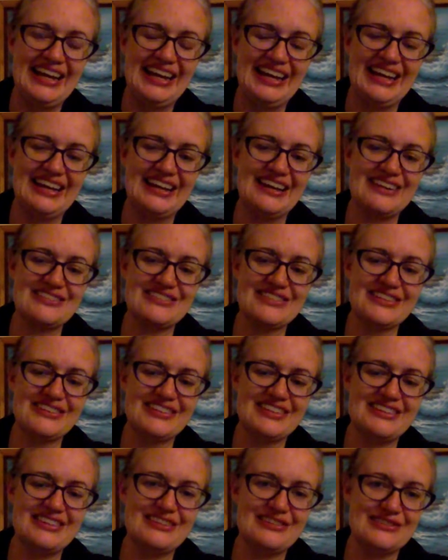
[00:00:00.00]
And I saw
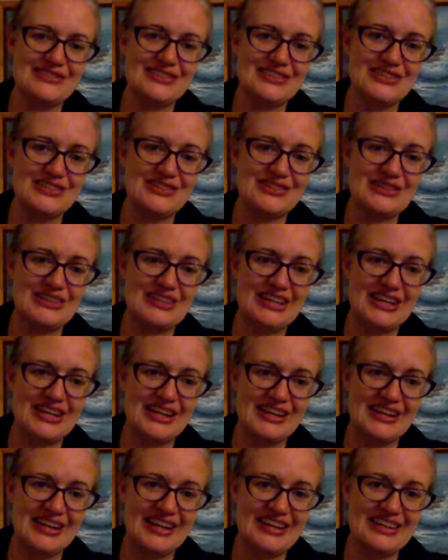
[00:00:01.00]
like there's a
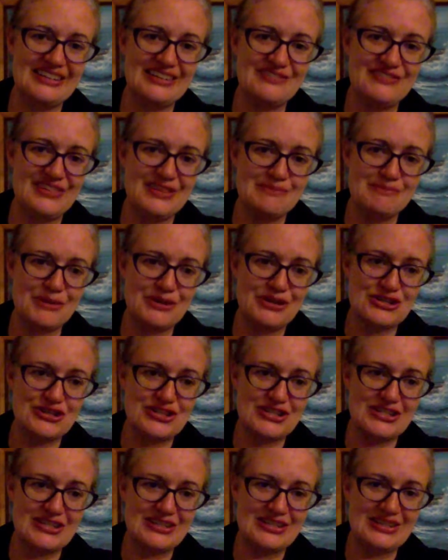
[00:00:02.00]
line of the
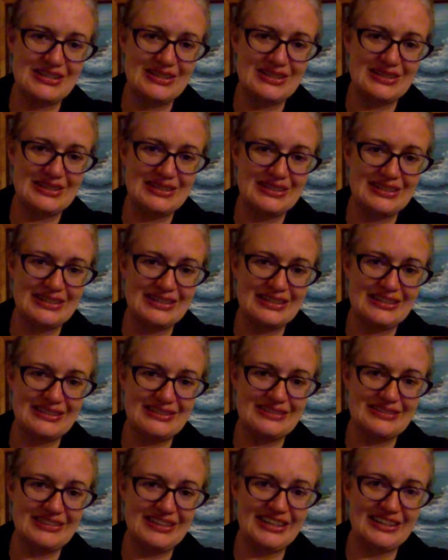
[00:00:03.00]
Martian
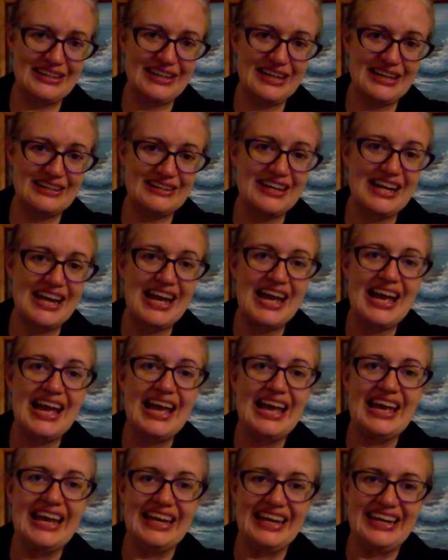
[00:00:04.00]
skincare,
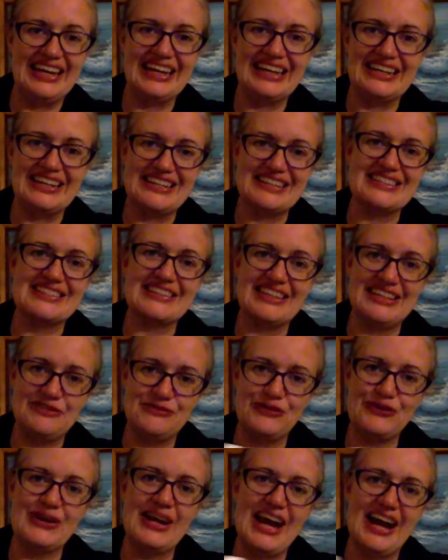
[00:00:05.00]
and it's like
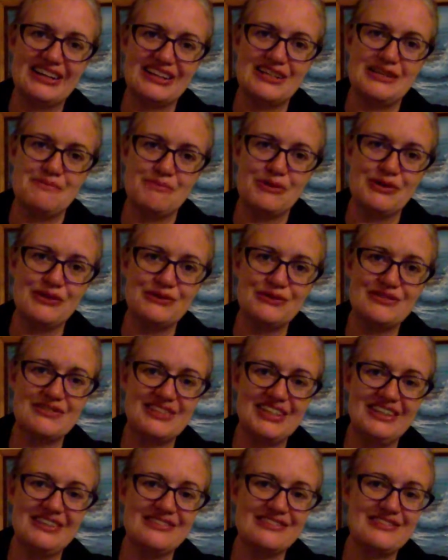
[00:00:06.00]
for acne prone
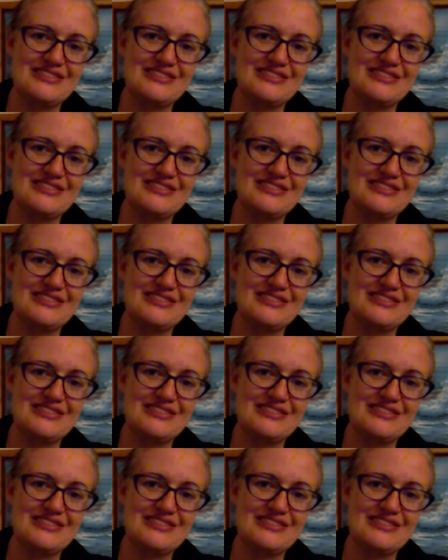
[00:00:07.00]
skin.